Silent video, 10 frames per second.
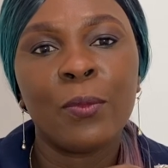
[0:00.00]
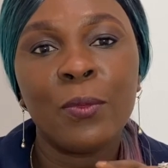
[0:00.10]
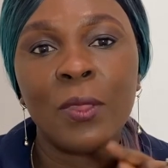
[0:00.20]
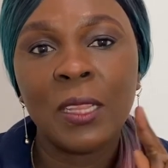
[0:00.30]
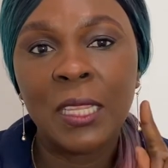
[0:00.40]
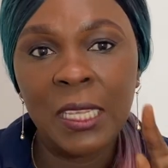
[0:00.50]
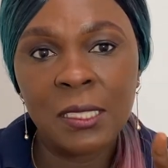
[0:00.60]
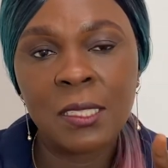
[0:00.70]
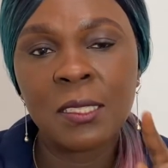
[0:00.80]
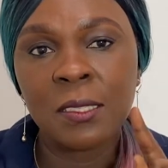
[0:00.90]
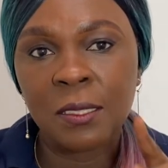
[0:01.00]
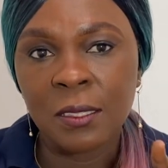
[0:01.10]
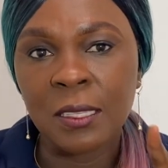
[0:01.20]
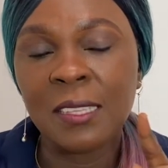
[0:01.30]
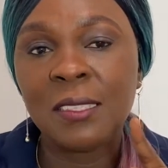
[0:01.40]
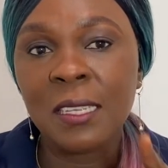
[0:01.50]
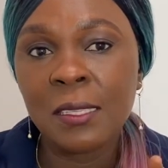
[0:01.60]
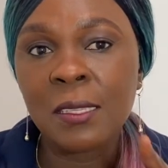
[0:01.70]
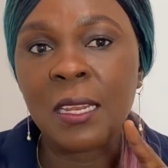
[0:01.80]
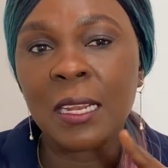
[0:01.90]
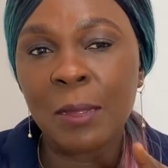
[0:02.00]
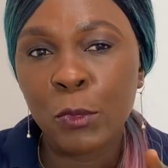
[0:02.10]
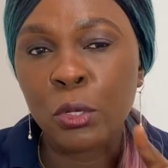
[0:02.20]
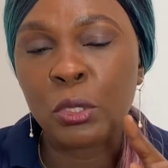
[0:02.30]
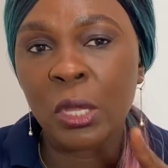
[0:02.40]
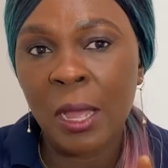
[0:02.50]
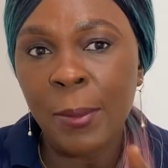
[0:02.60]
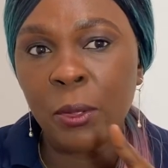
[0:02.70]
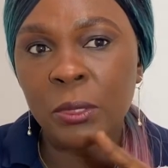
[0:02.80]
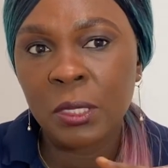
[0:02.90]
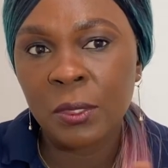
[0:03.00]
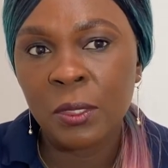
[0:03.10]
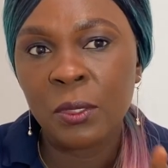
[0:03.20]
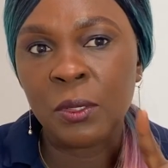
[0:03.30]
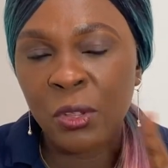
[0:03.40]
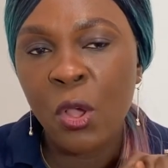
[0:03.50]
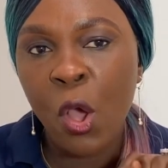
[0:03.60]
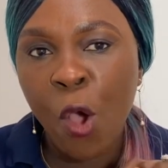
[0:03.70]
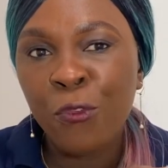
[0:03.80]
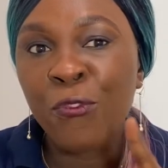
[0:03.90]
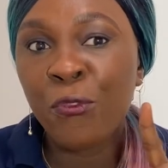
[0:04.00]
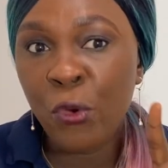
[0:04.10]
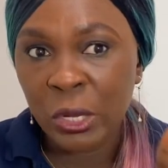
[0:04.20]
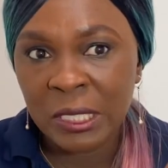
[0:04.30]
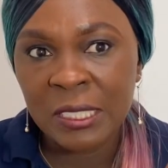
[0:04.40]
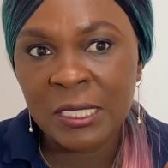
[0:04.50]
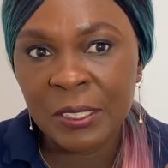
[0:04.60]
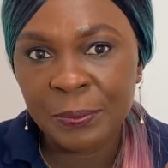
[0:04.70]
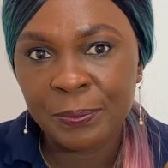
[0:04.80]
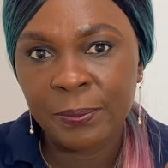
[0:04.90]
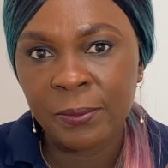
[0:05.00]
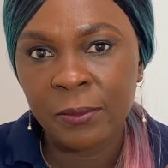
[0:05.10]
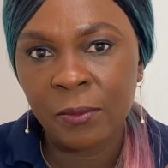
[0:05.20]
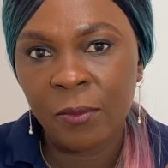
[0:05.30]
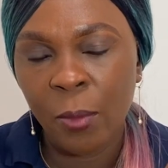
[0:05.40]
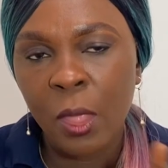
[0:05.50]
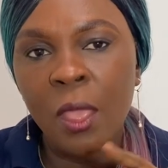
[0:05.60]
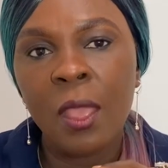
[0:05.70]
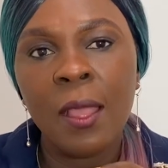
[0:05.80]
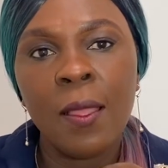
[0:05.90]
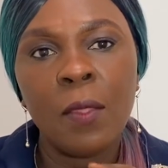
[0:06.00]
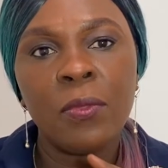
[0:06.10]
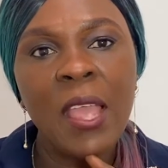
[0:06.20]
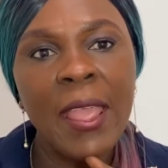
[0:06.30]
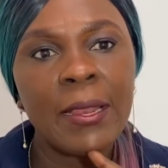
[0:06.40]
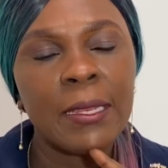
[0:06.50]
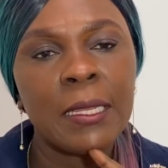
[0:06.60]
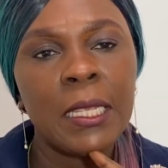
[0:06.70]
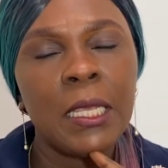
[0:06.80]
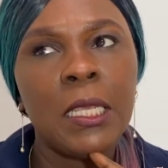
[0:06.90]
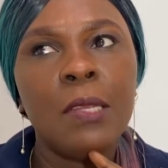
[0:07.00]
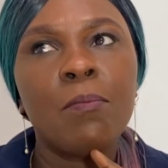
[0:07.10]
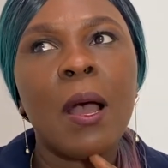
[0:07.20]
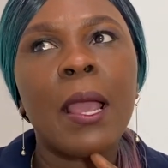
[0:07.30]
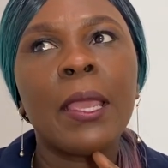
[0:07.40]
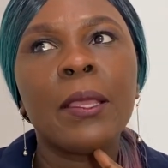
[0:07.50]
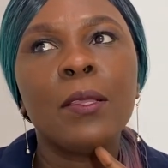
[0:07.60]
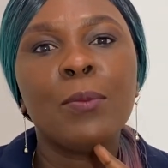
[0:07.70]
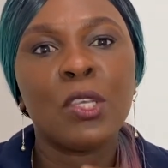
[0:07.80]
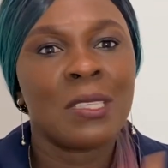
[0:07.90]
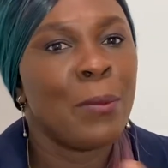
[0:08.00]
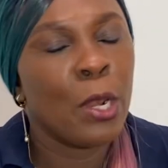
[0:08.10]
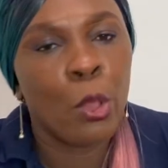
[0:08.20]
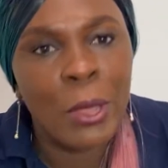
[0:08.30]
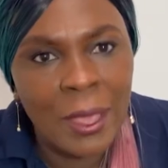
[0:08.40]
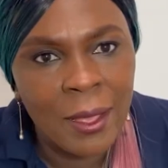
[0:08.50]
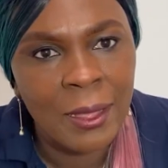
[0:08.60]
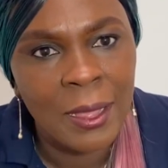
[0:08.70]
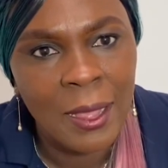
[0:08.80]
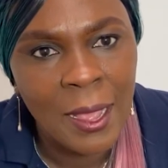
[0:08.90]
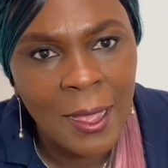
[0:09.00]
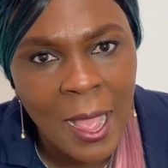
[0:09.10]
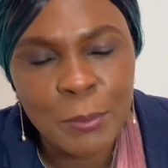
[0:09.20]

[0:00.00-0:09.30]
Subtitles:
there's this thing that I'm going to talk about, funds. Then because I'm a lawyer, I'm